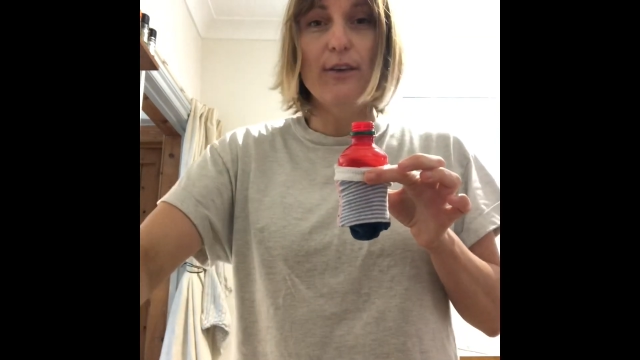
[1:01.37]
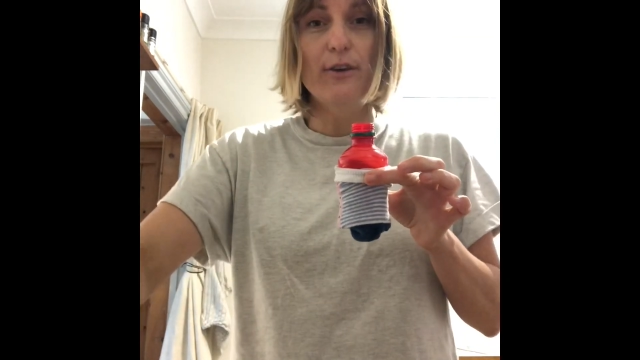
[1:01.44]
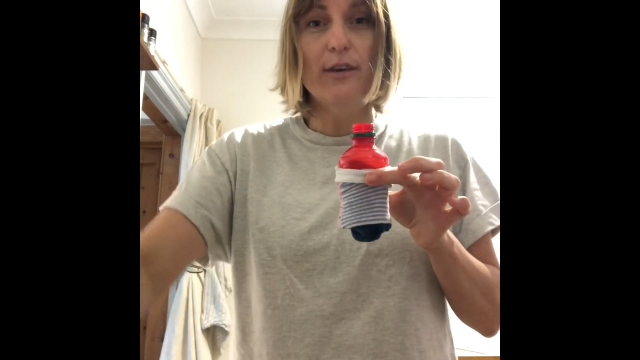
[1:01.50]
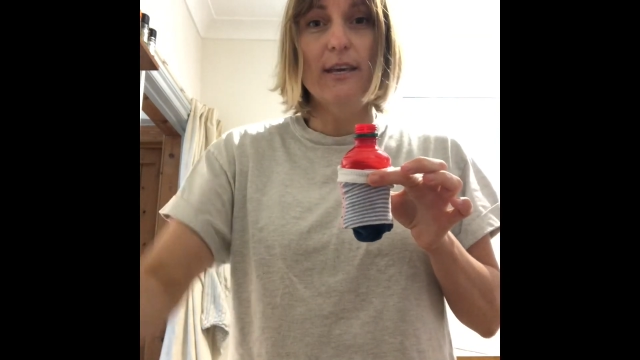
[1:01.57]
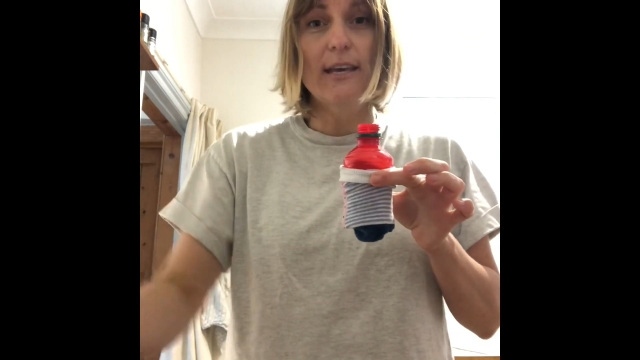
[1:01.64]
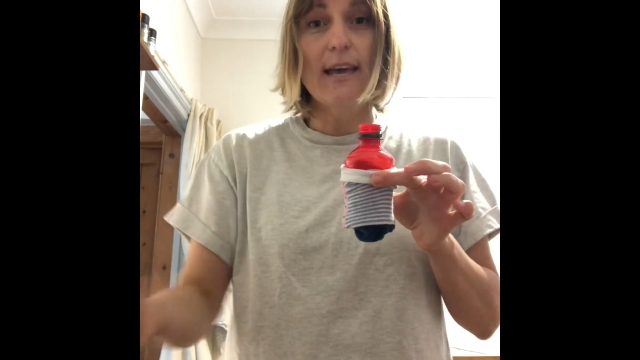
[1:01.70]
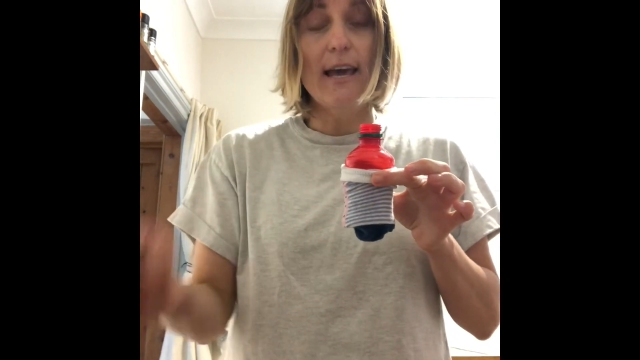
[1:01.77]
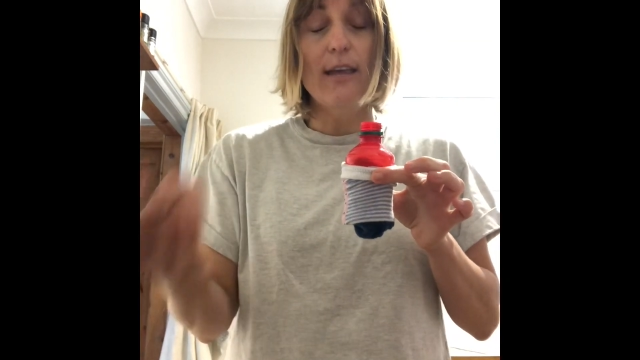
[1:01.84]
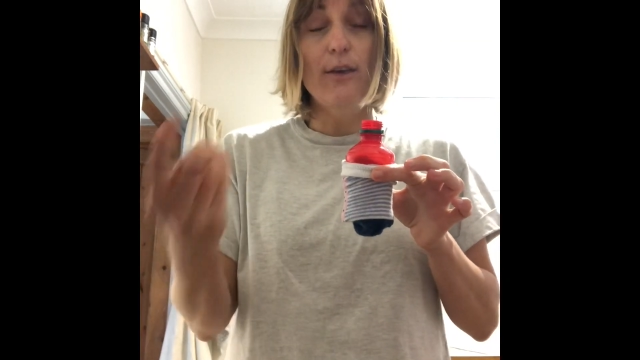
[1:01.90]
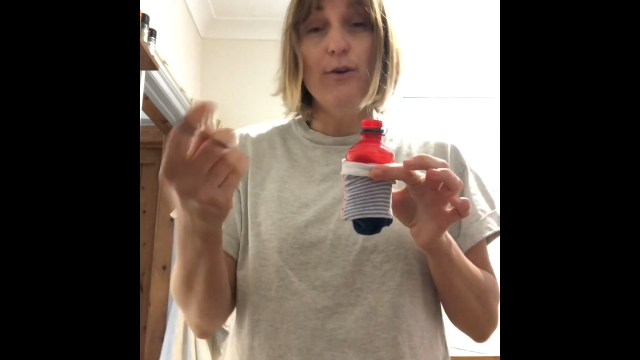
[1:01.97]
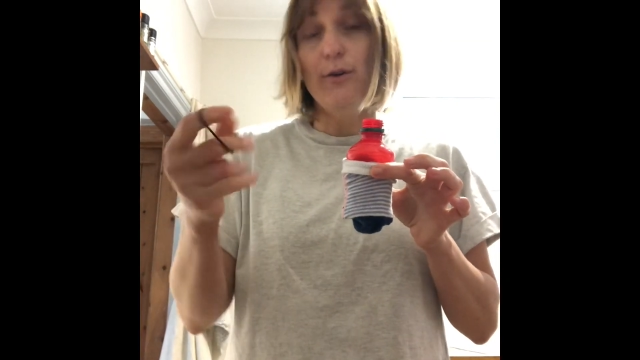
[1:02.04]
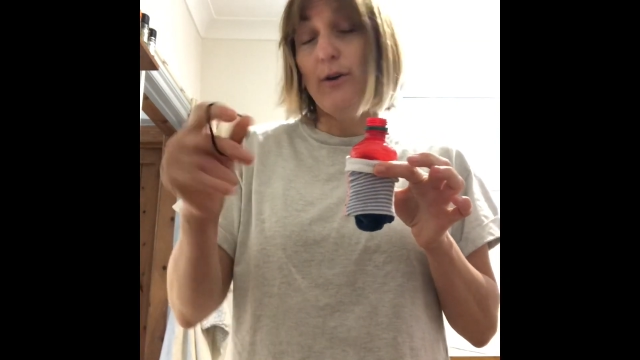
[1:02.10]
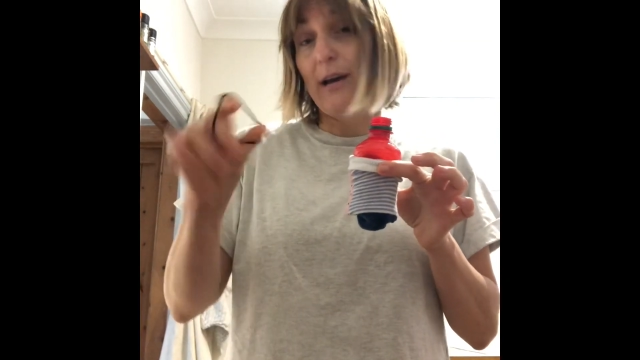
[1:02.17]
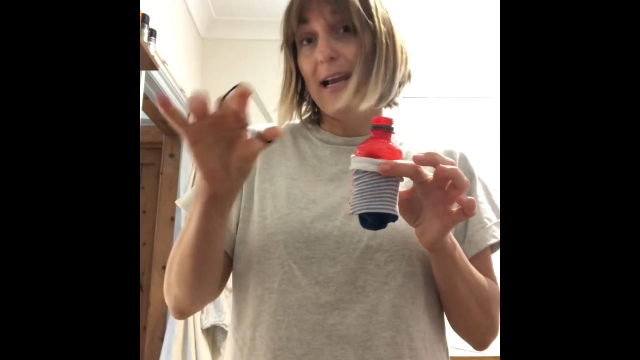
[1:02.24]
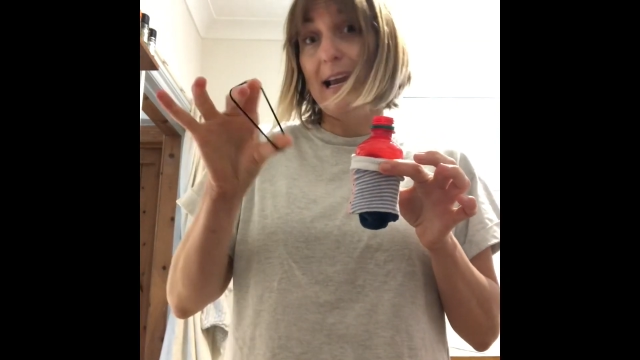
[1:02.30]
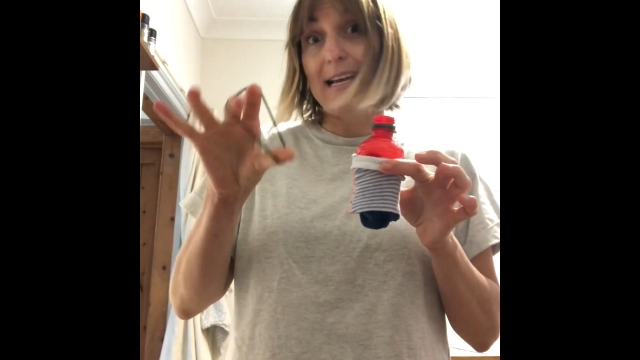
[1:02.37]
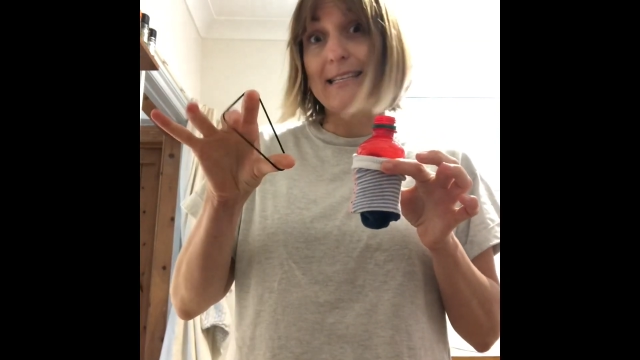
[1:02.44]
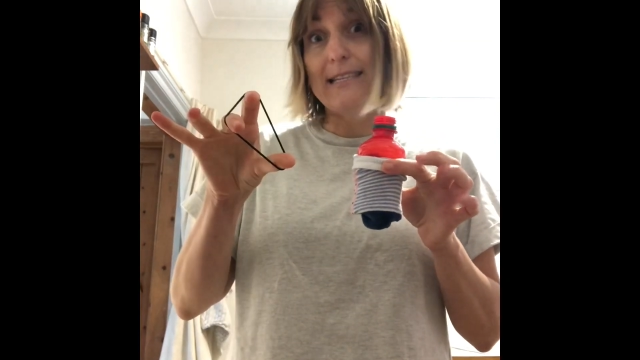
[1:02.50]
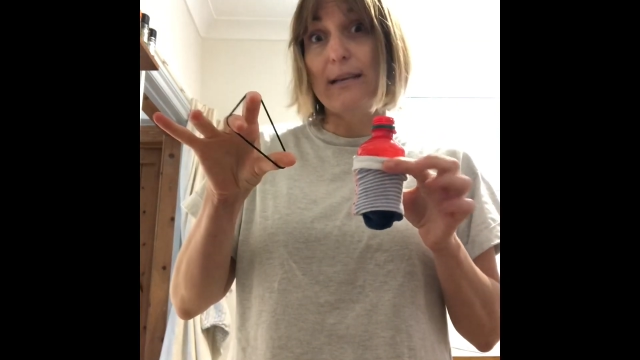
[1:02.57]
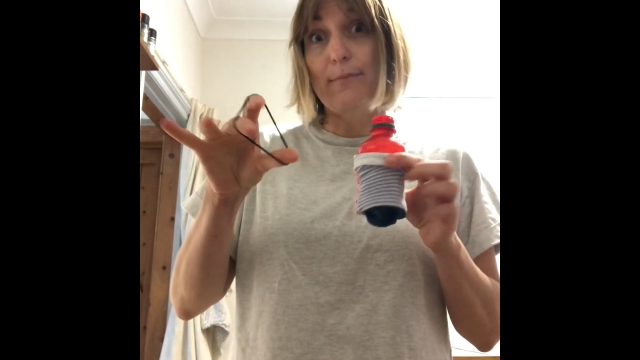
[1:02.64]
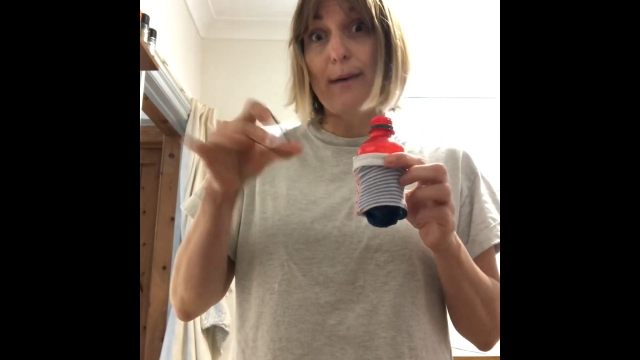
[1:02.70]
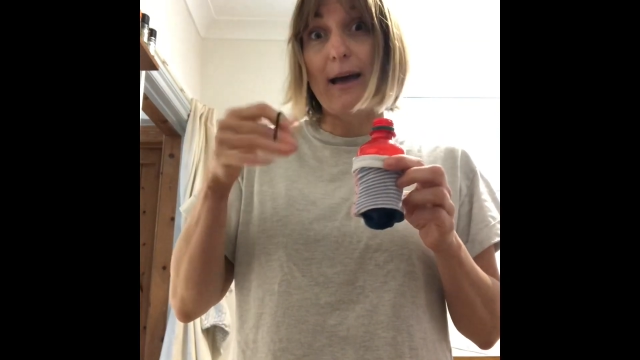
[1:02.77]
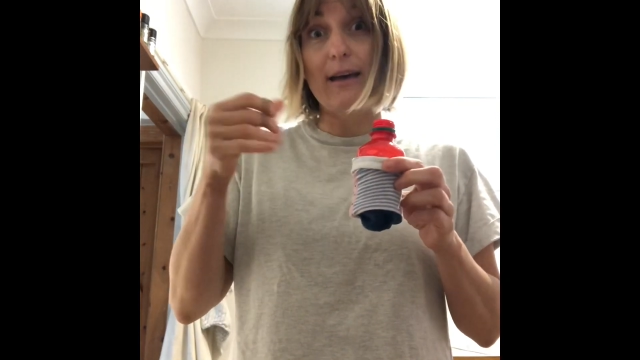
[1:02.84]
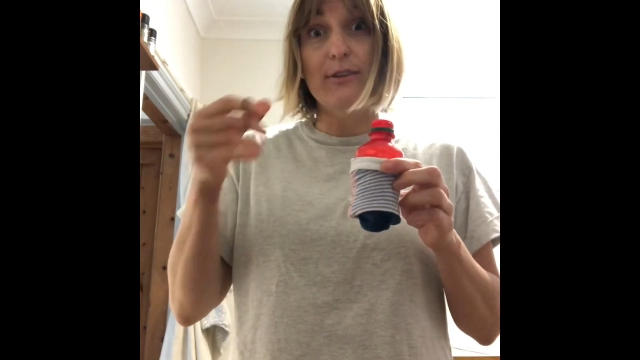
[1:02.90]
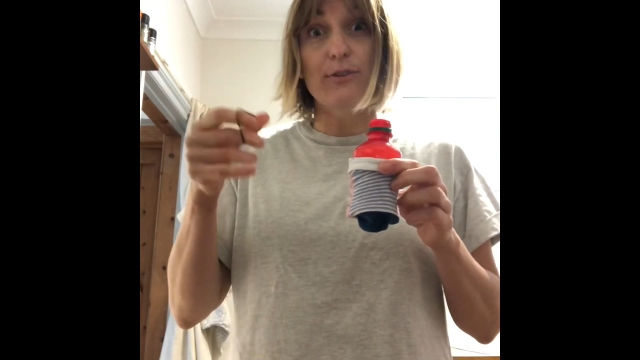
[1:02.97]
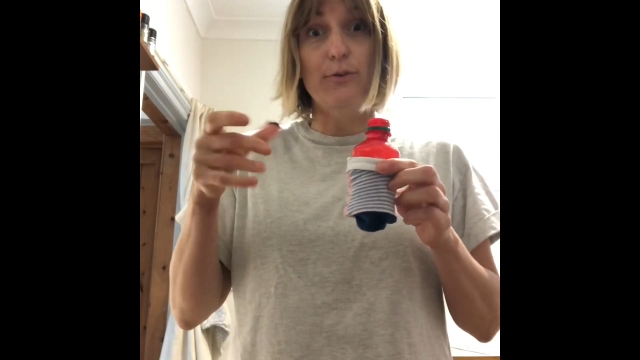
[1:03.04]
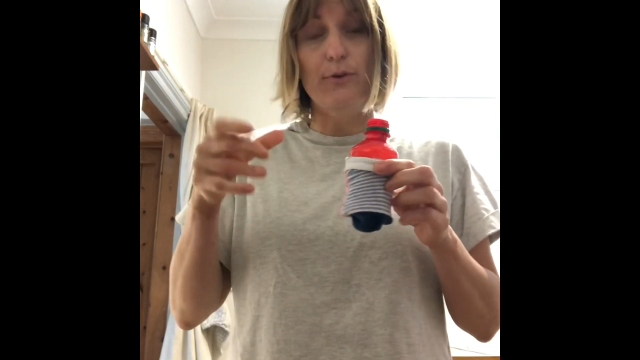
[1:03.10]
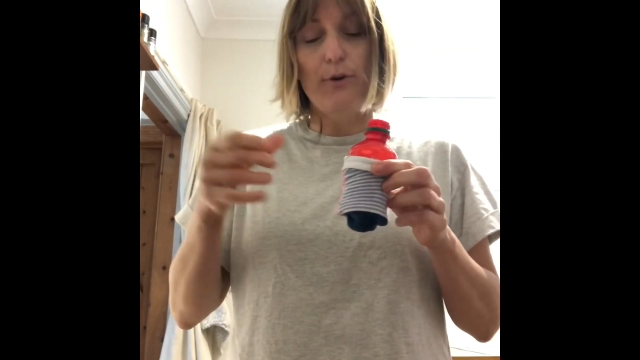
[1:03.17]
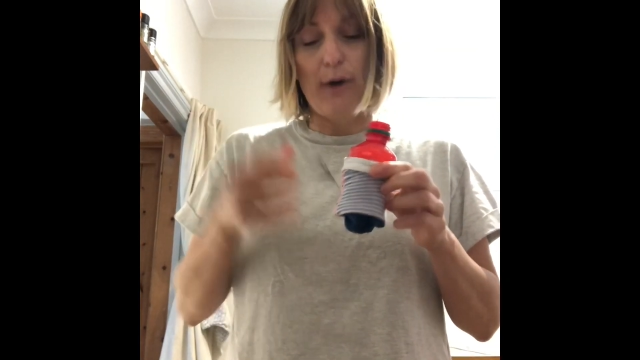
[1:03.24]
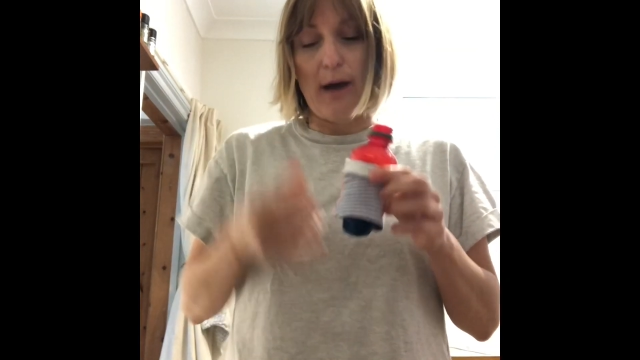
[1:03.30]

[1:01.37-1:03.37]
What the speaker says: you can get your elastic band or your